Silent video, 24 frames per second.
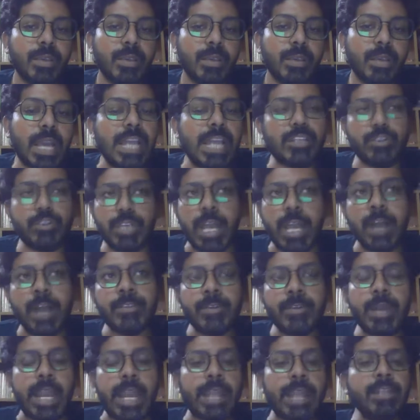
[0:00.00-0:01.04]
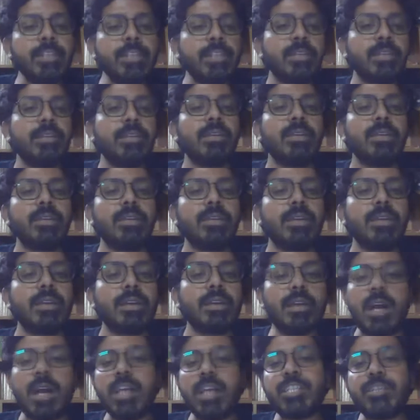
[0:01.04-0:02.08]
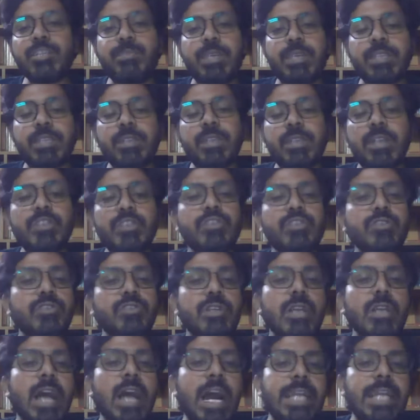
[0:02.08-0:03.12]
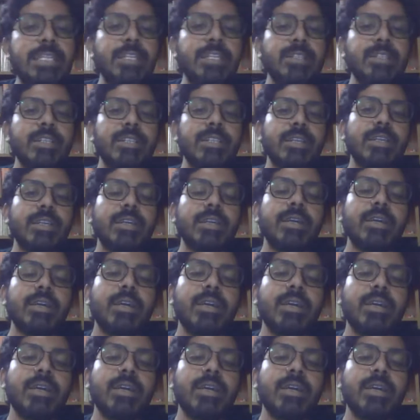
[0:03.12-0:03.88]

And on the other hand, caste based constitutional identity